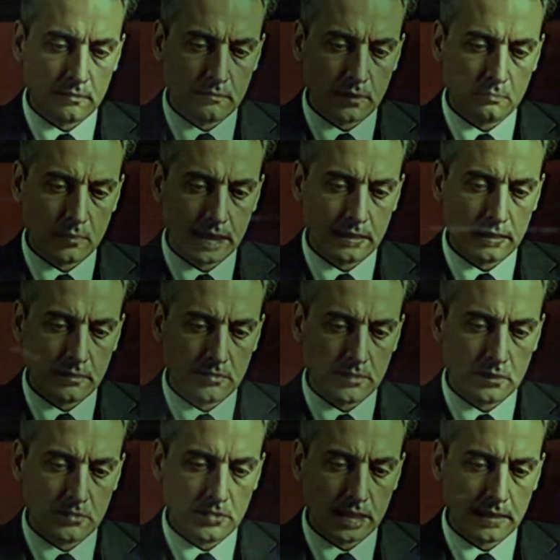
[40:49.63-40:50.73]
The pale
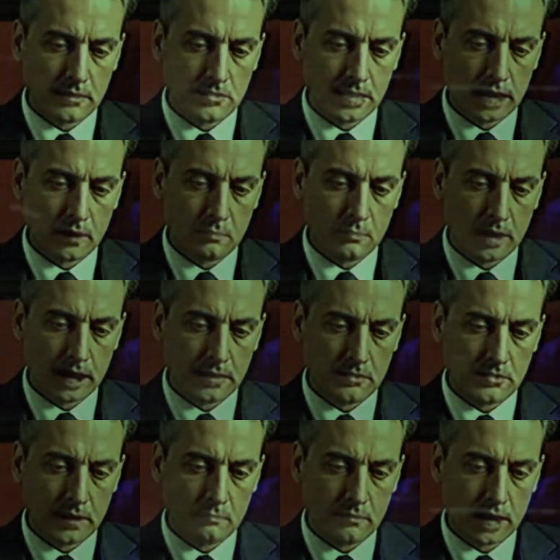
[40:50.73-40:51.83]
enthusiast now
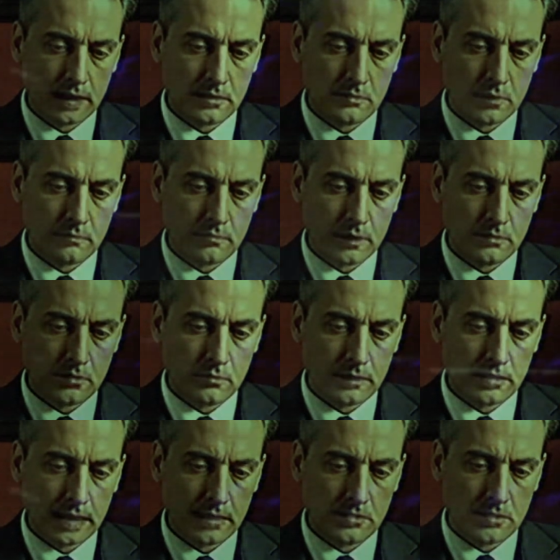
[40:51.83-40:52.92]
applied some last
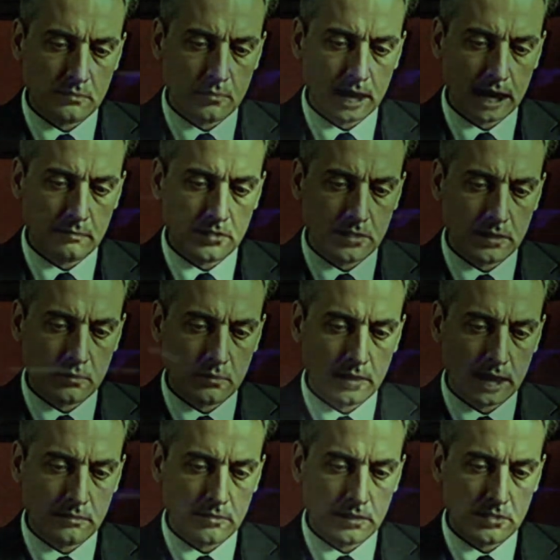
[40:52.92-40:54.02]
perfunctory tests for absolute
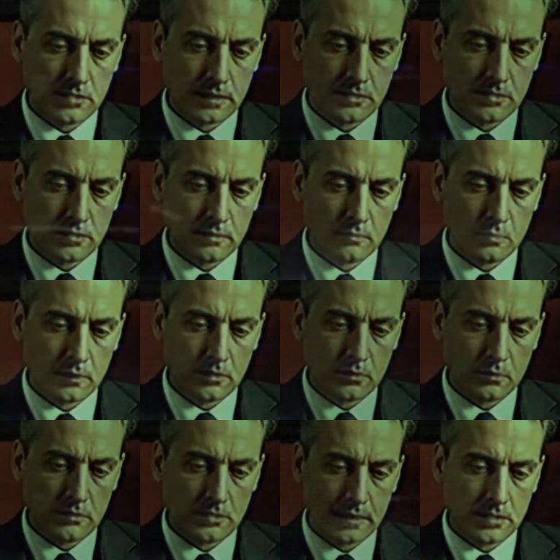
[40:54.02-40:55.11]
lifelessness,
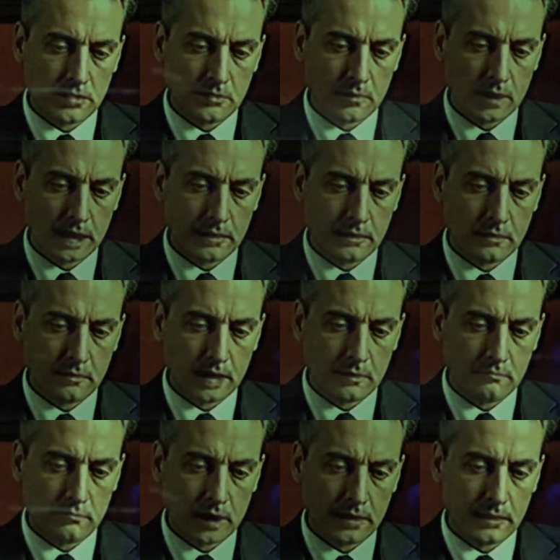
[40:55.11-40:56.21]
withdrew satisfied,
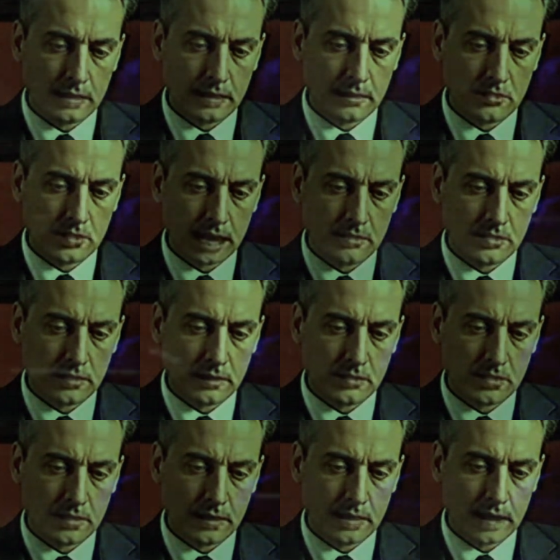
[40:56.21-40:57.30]
and finally injected
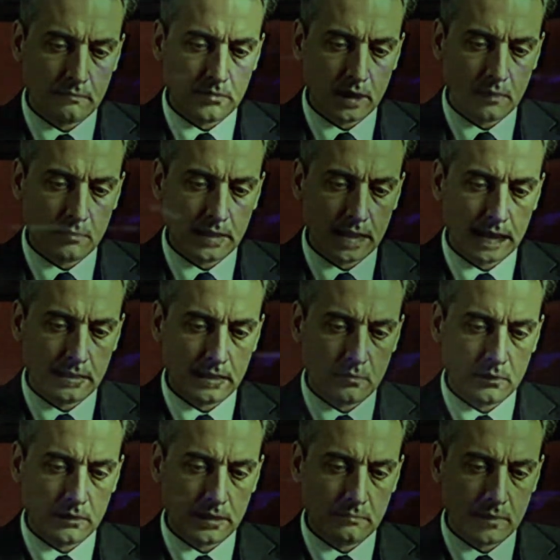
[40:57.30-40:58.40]
into the left arm an
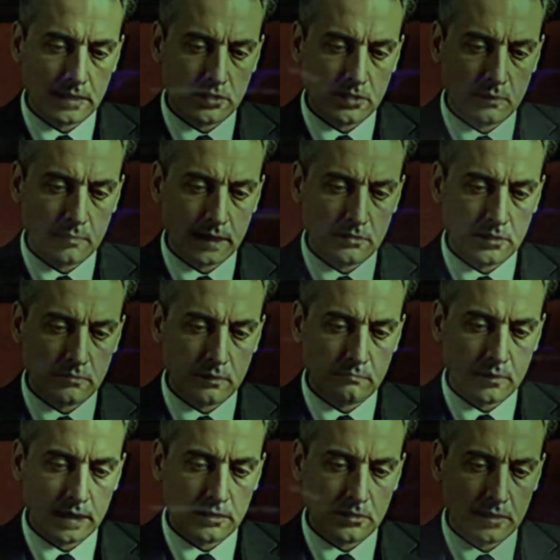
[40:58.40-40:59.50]
accurately measured amount of the
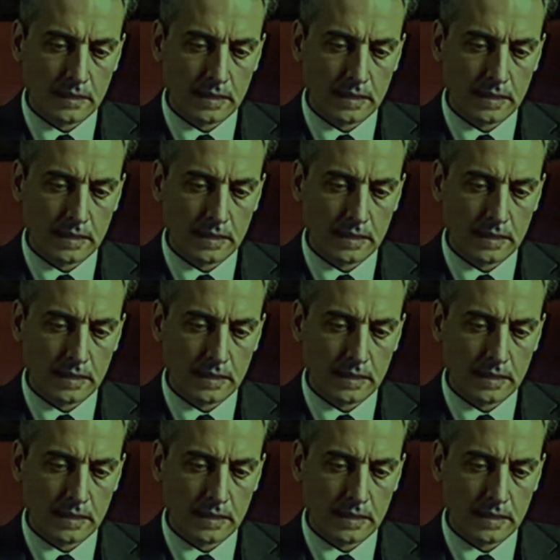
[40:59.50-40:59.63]
vital